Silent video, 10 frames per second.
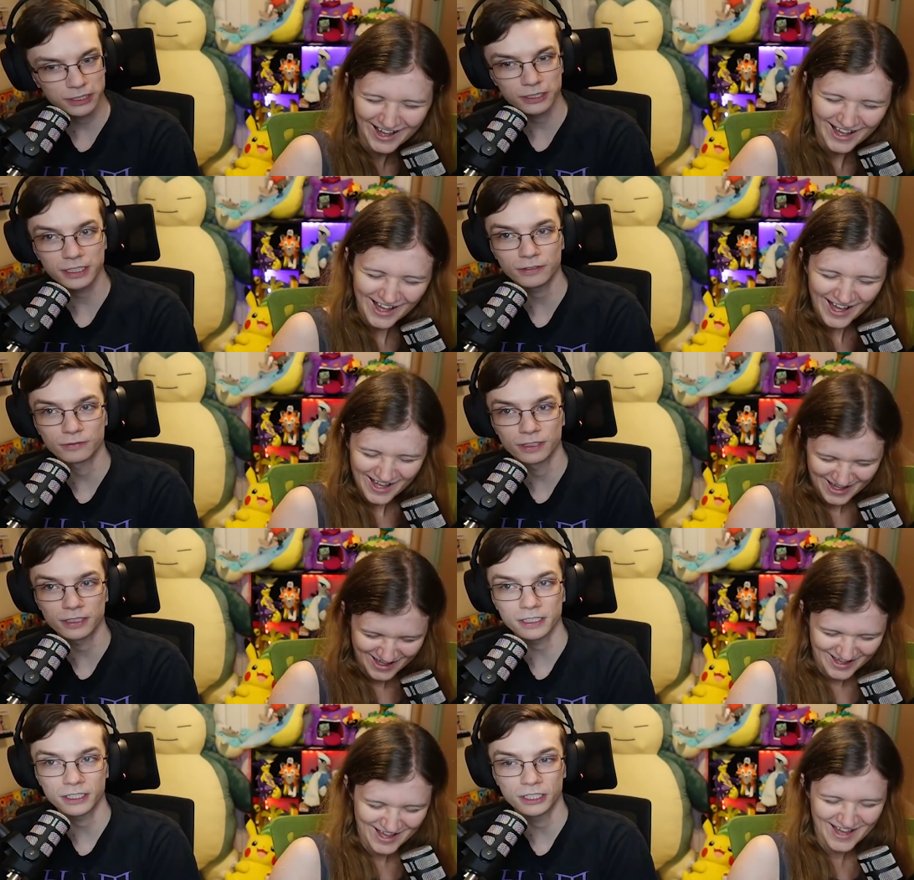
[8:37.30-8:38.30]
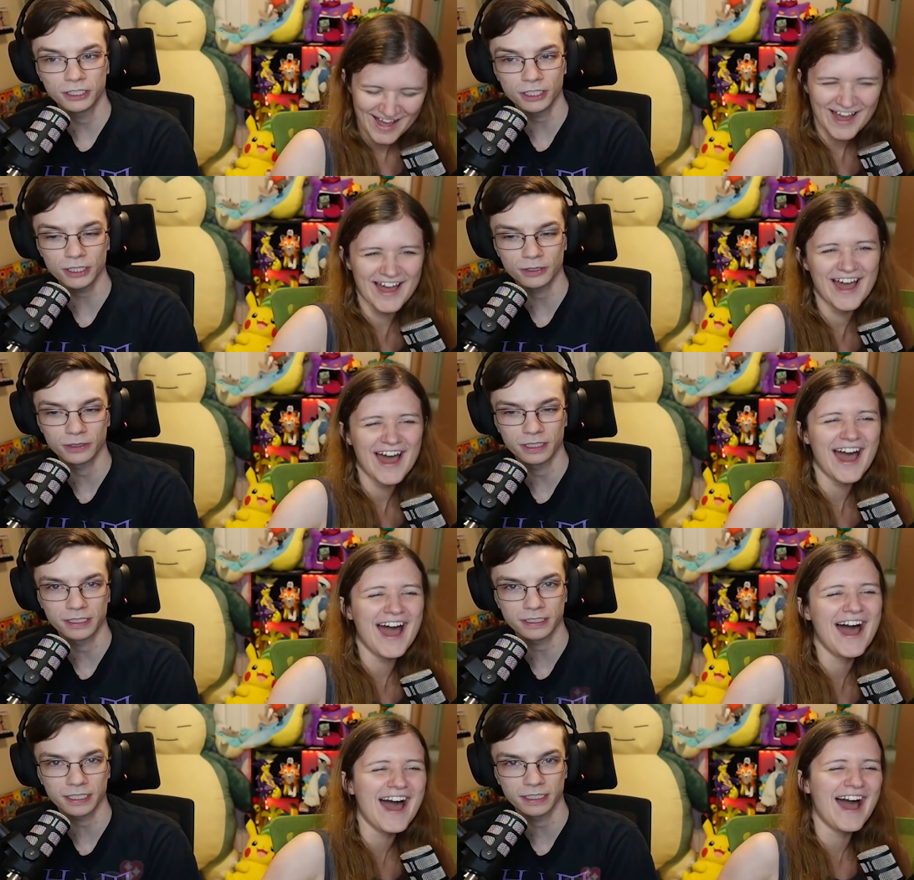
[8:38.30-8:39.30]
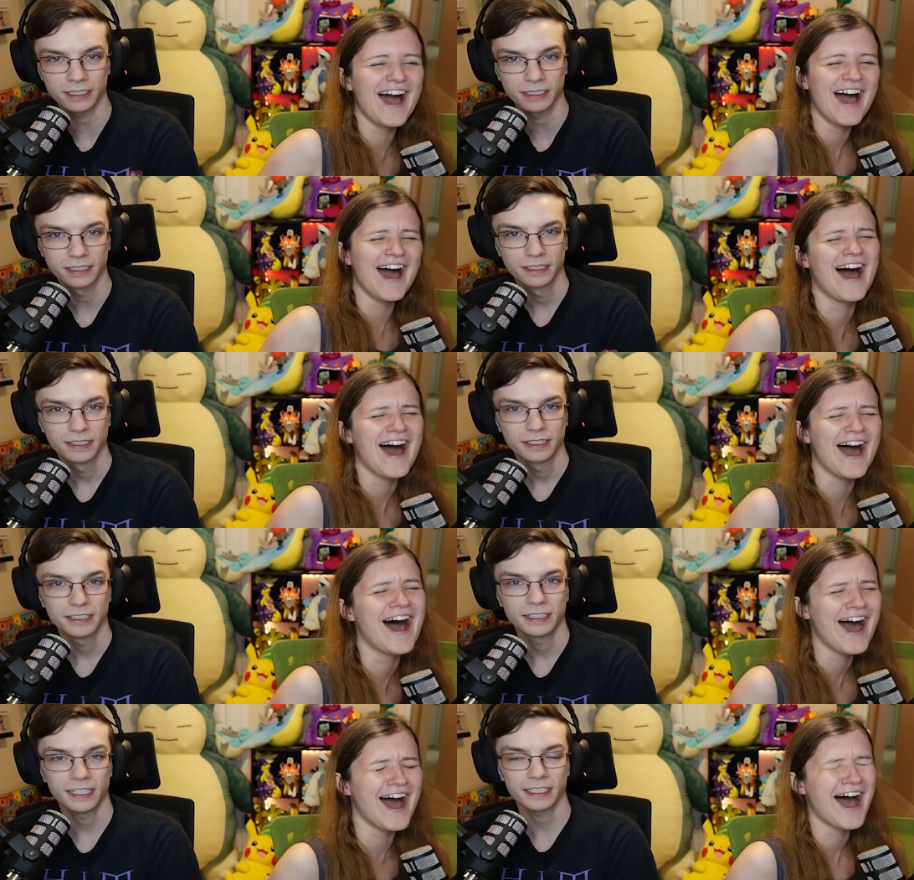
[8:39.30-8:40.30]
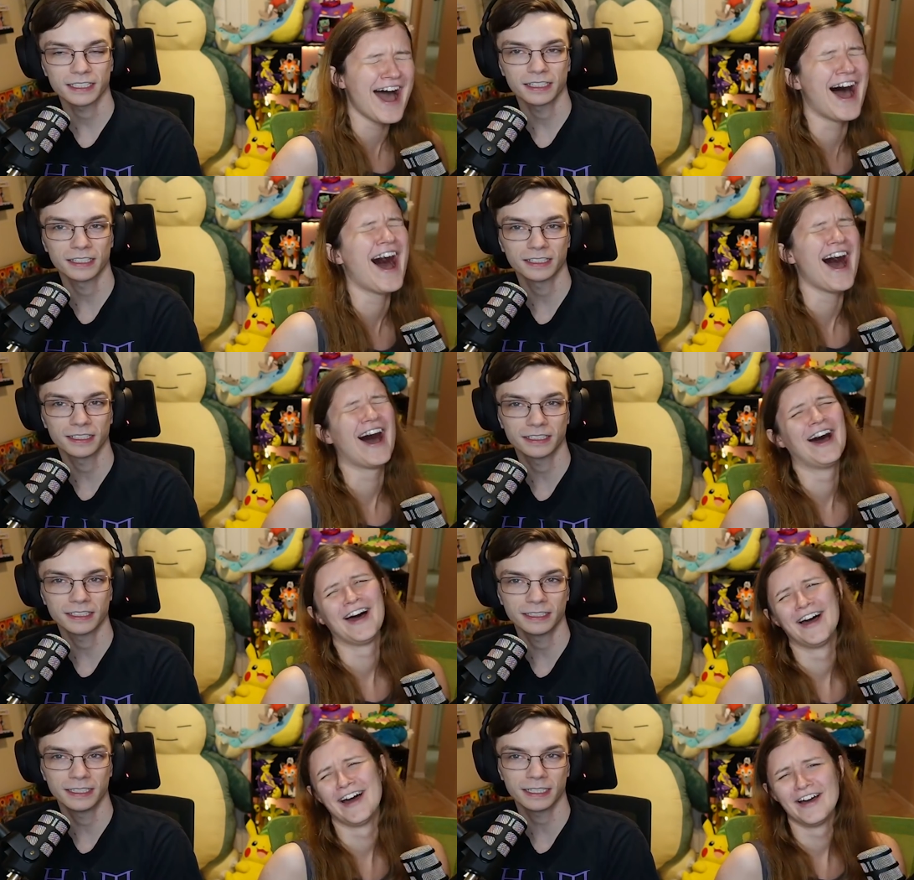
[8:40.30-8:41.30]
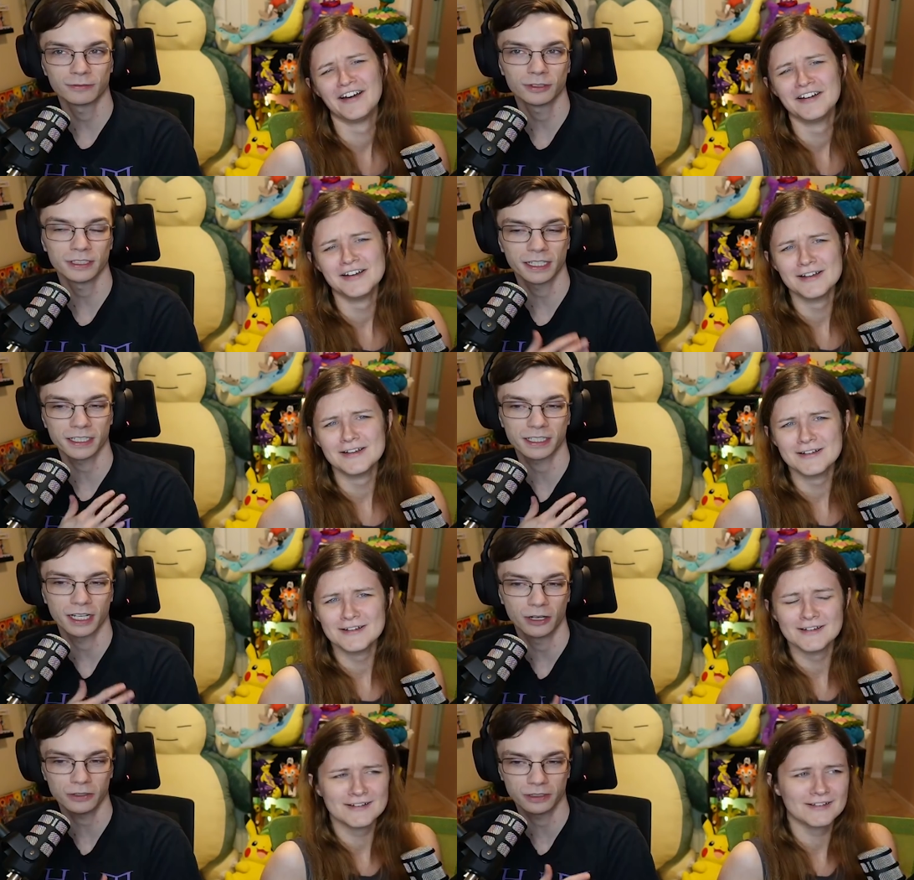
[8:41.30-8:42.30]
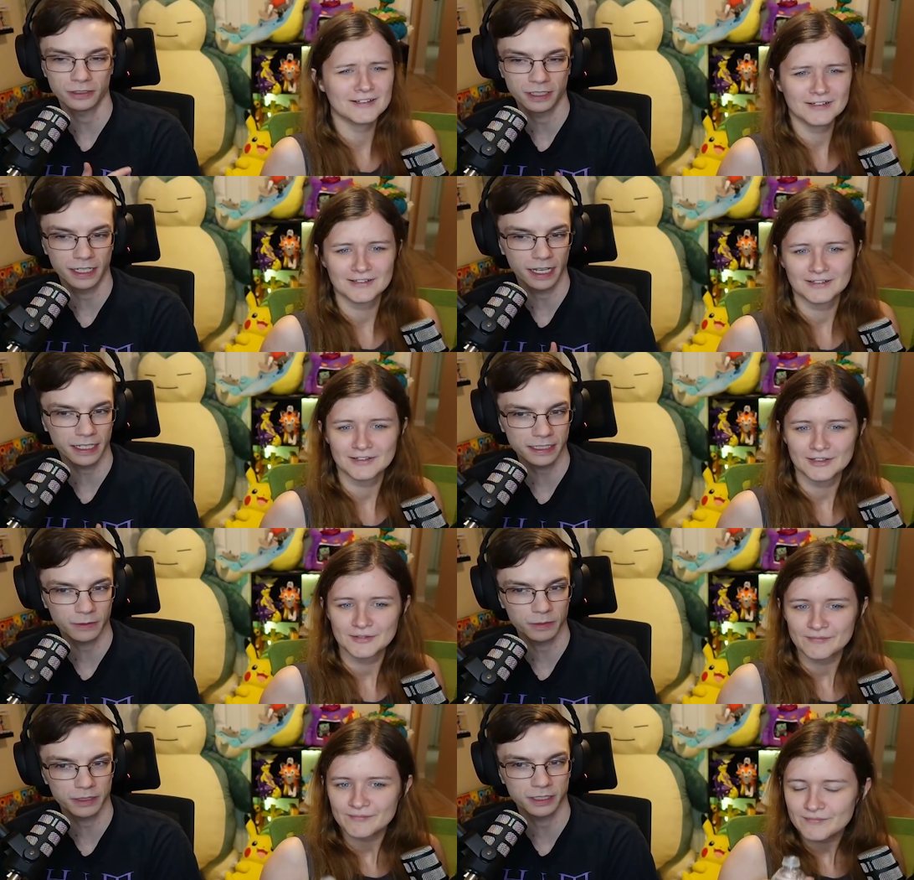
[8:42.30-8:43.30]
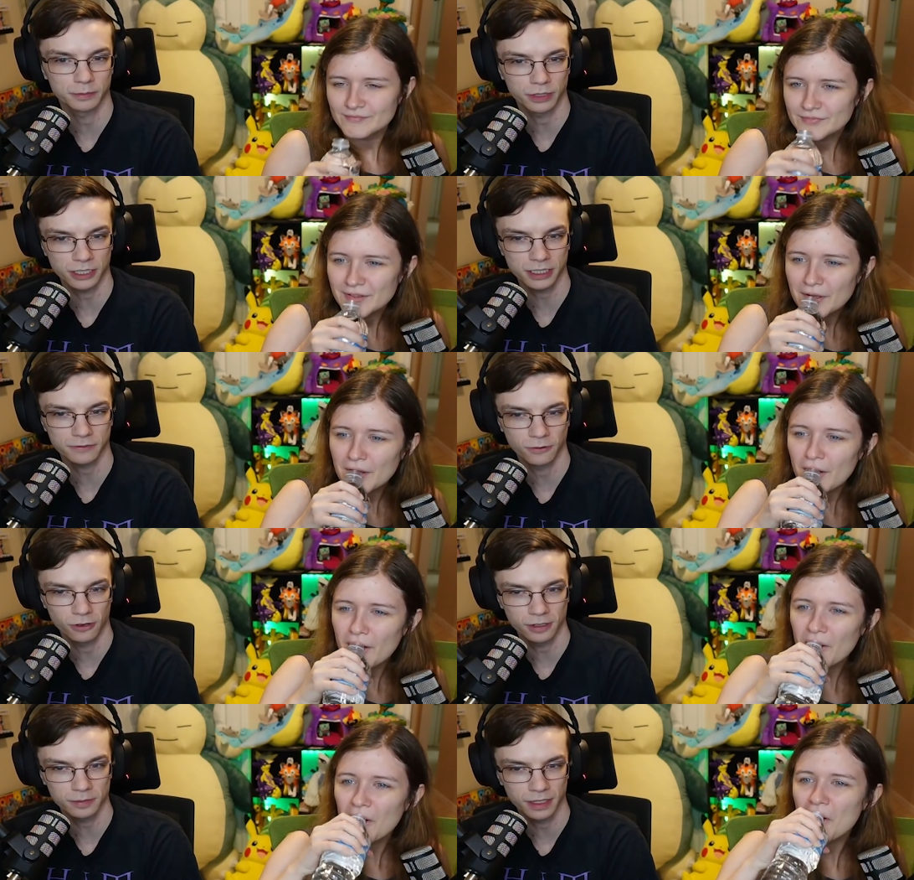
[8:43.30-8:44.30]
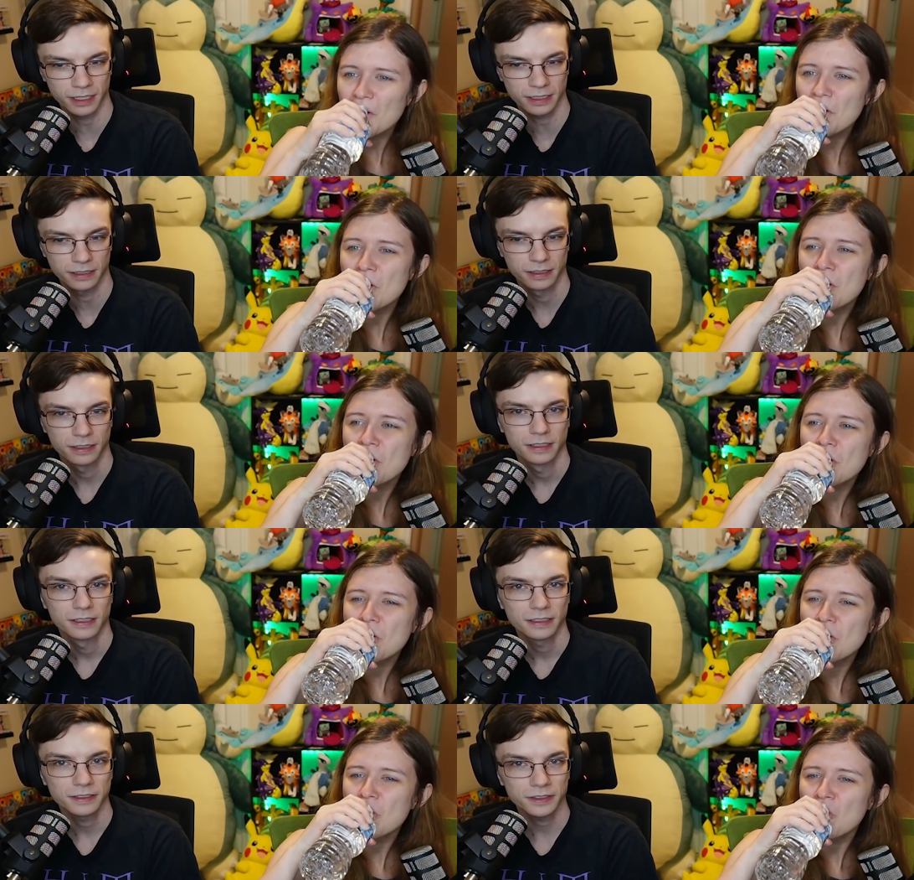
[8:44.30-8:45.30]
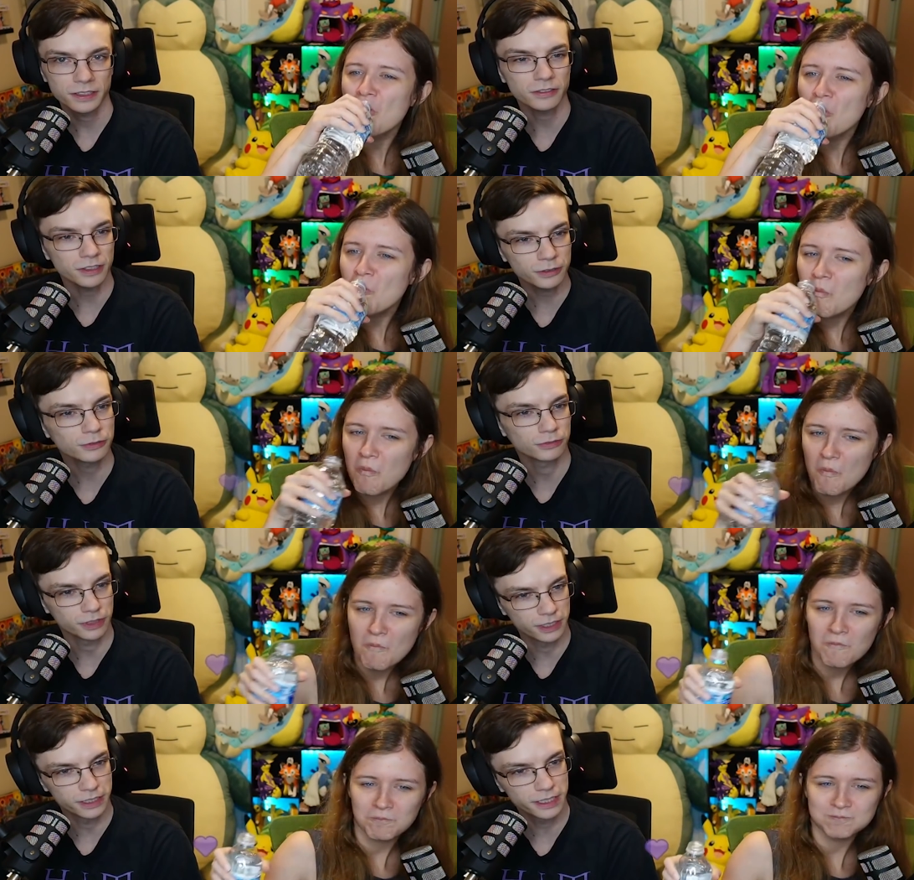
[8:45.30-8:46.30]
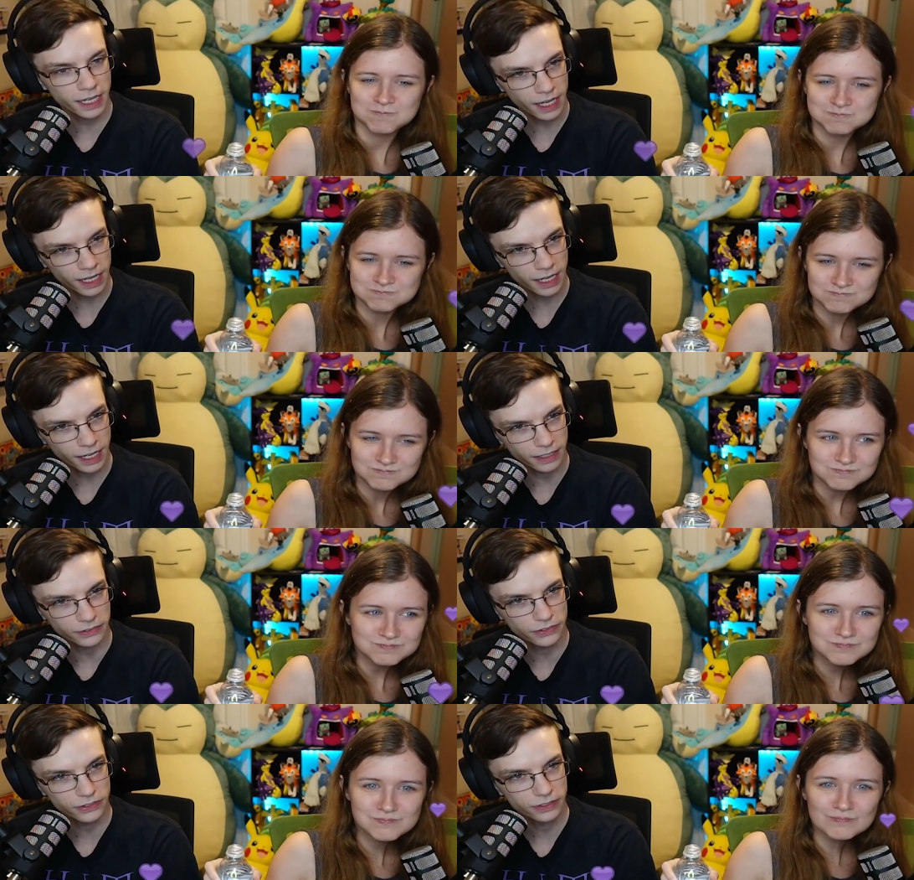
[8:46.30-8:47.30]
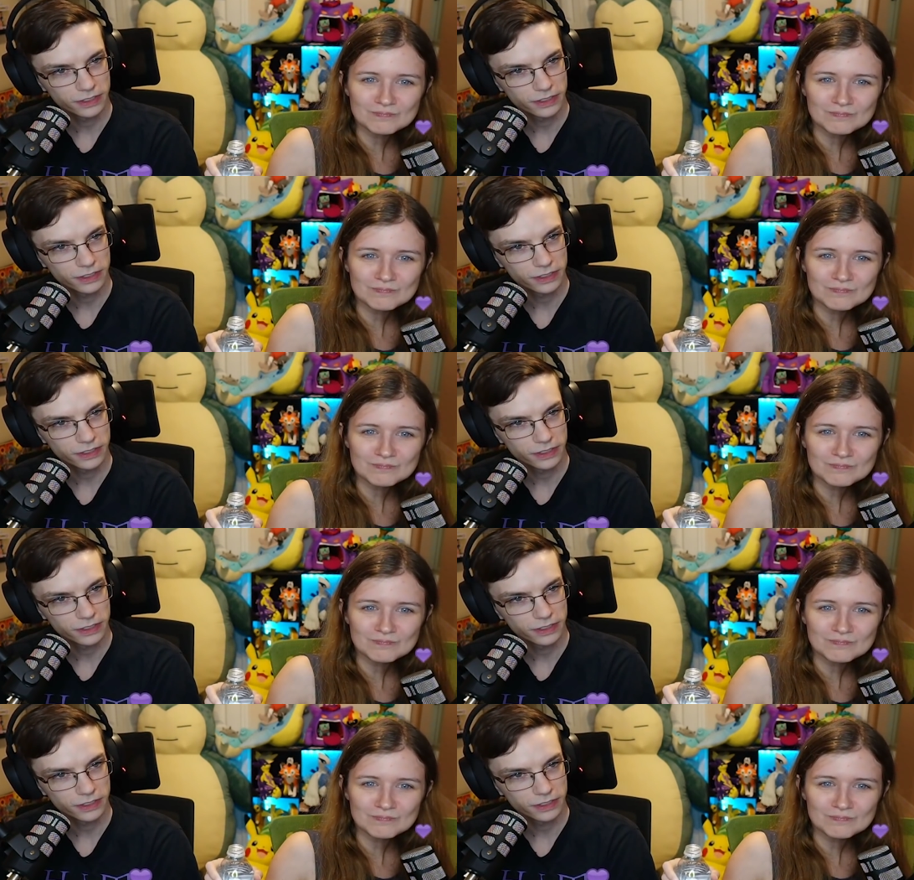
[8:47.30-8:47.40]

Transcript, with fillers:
Speaker 1: looking really cute. He, he has a he had a really nice coat today. Someone must have brushed it for him. Like, it was really nice.